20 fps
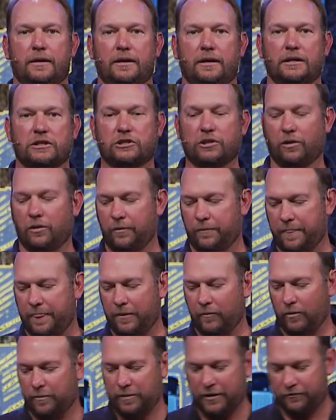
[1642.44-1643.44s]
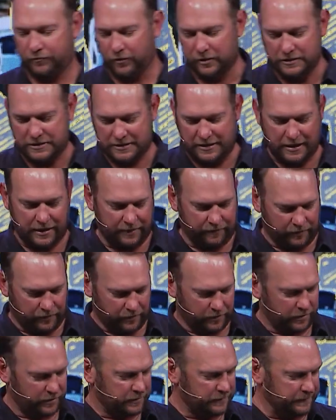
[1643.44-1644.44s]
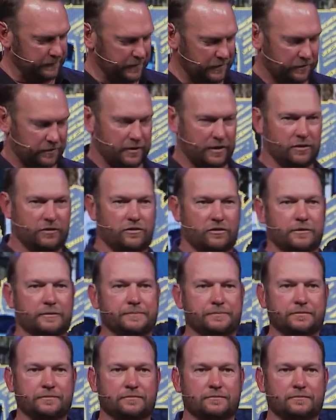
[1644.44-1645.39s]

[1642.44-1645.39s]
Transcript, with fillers: And so what my friends and I have learned is this,